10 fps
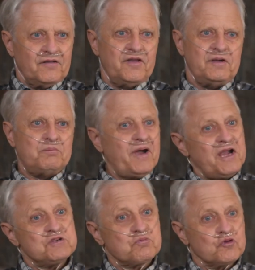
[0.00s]
the
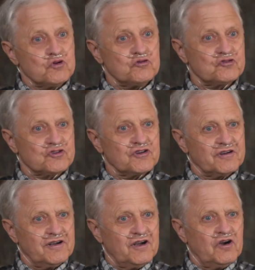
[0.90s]
page proofs
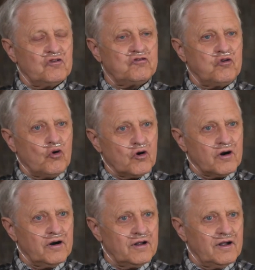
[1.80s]

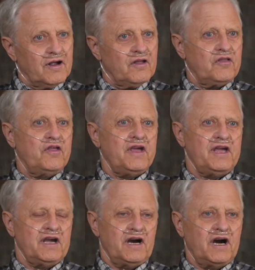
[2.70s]
for
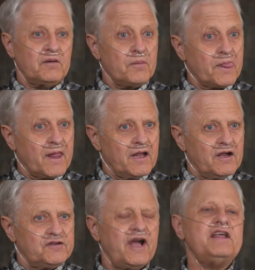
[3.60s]
the uh,
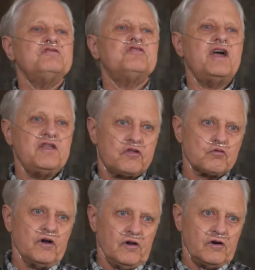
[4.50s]
Teddy Fay
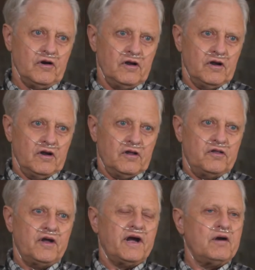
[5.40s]
thriller
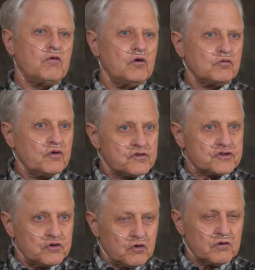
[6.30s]
that I wrote with
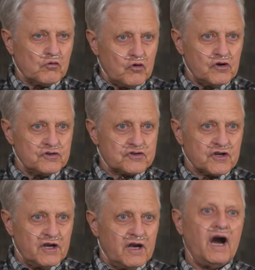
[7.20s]
Stuart
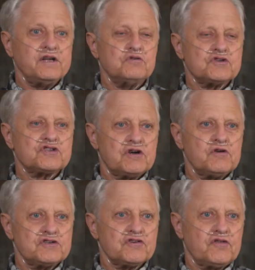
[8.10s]
Woods. I do a
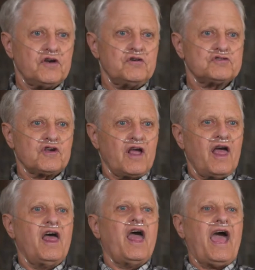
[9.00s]
series of those.
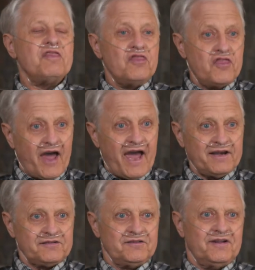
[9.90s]
And
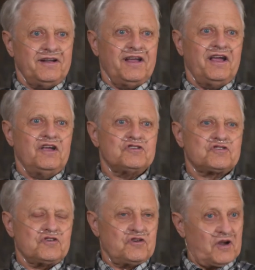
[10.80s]
that
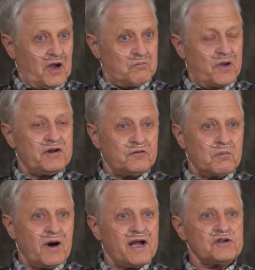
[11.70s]
is a bit of a
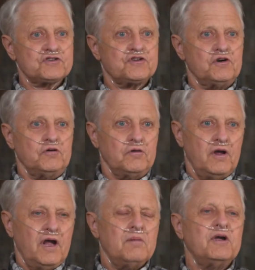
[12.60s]
milestone
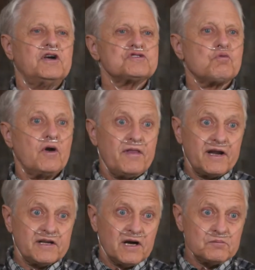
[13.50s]
because when
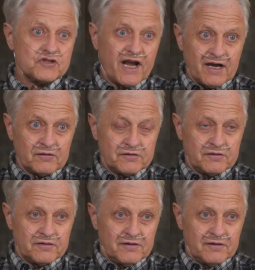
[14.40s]
that comes out,